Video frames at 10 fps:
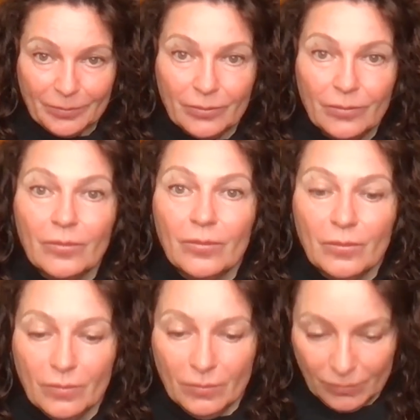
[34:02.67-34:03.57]

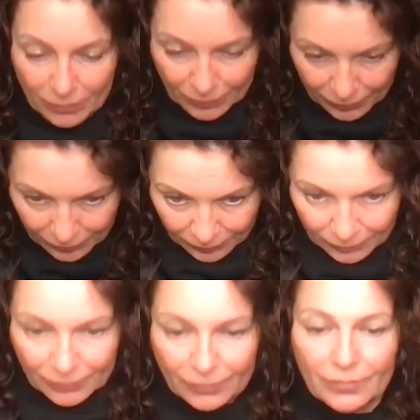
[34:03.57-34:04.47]

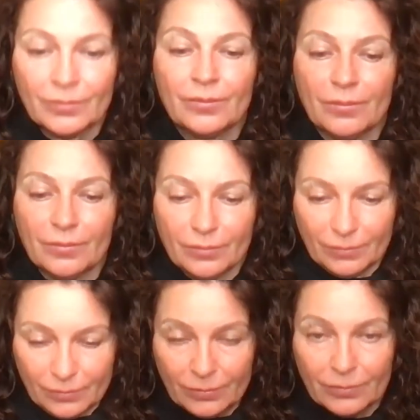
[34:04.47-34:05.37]

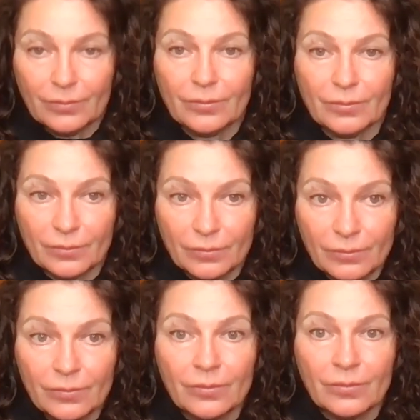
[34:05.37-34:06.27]

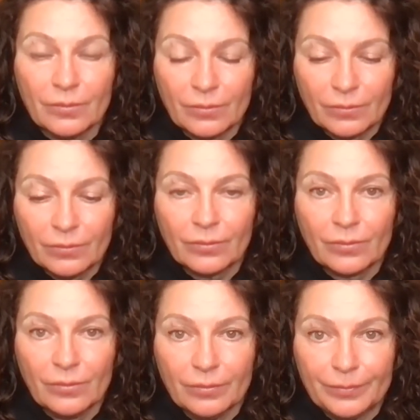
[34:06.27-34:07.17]

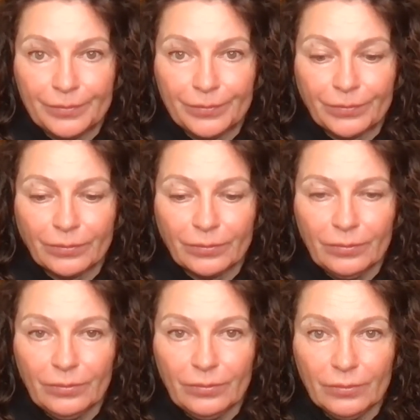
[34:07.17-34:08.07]

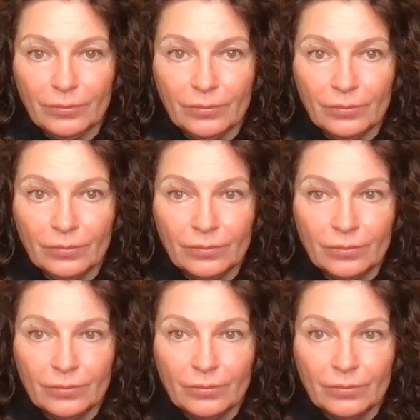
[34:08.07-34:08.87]
The person shown says nothing.